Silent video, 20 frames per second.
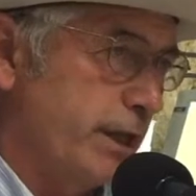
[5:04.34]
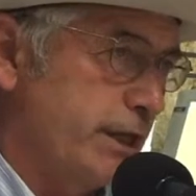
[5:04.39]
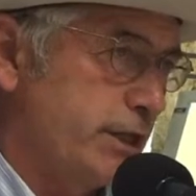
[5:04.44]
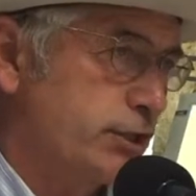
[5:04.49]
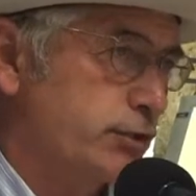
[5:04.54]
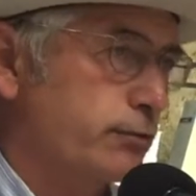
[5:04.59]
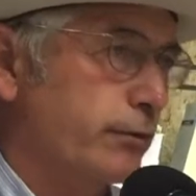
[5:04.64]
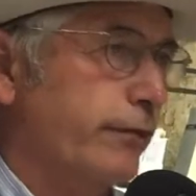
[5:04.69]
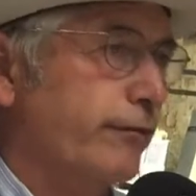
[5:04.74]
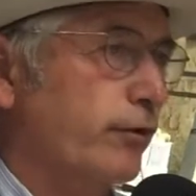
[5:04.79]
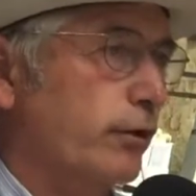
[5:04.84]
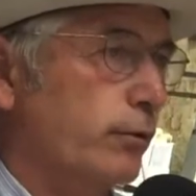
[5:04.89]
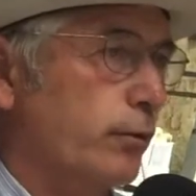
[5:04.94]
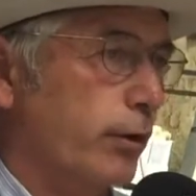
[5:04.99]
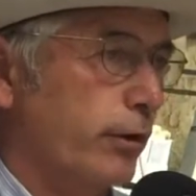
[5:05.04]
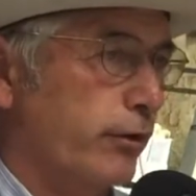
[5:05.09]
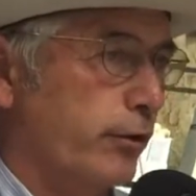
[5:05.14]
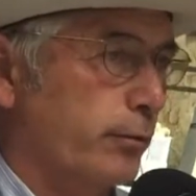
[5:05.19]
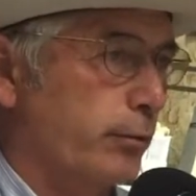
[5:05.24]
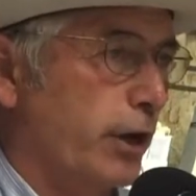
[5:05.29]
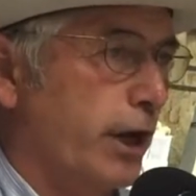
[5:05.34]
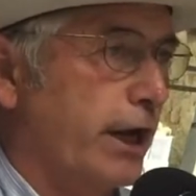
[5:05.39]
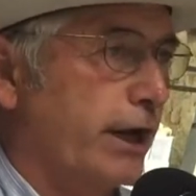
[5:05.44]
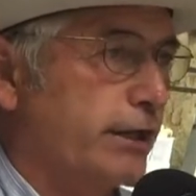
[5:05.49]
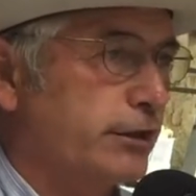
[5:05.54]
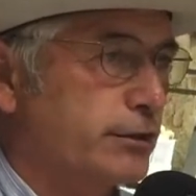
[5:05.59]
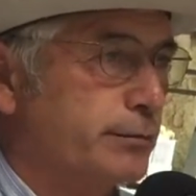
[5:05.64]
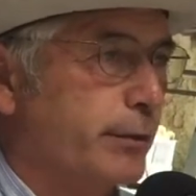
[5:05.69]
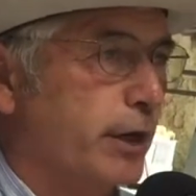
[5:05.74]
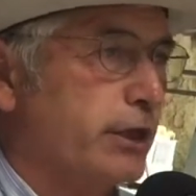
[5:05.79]
East River, where the brand
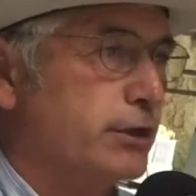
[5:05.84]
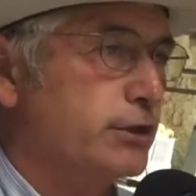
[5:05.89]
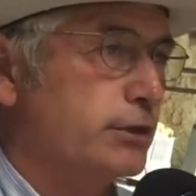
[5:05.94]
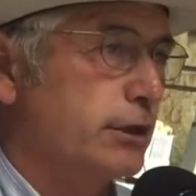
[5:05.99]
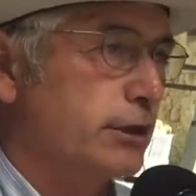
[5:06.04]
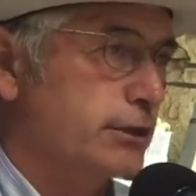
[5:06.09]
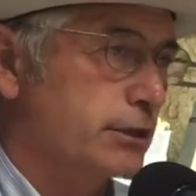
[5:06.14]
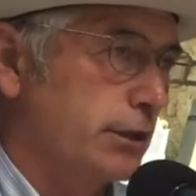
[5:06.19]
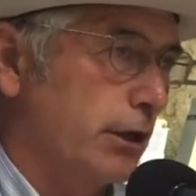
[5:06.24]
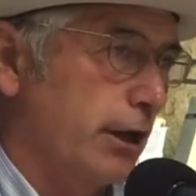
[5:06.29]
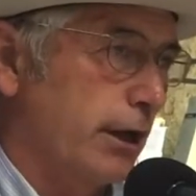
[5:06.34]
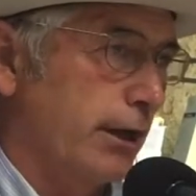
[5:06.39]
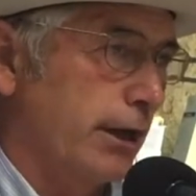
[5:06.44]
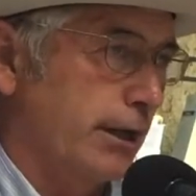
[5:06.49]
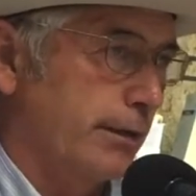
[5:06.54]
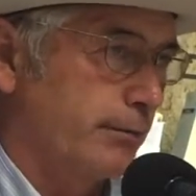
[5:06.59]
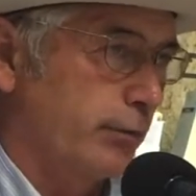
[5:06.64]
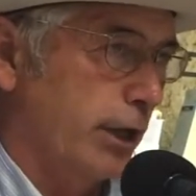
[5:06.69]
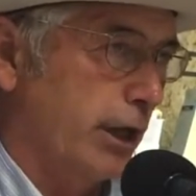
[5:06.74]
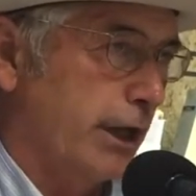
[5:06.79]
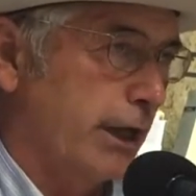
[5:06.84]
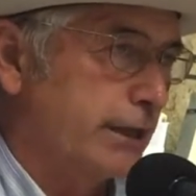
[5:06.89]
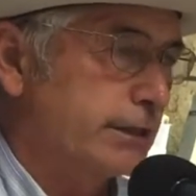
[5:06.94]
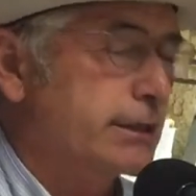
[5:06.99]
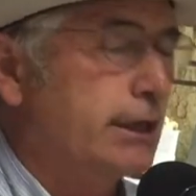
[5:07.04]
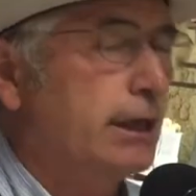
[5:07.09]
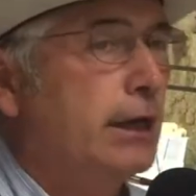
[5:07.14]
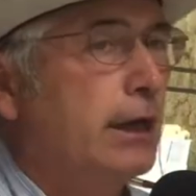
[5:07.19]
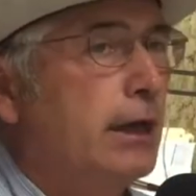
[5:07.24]
inspection is not in place.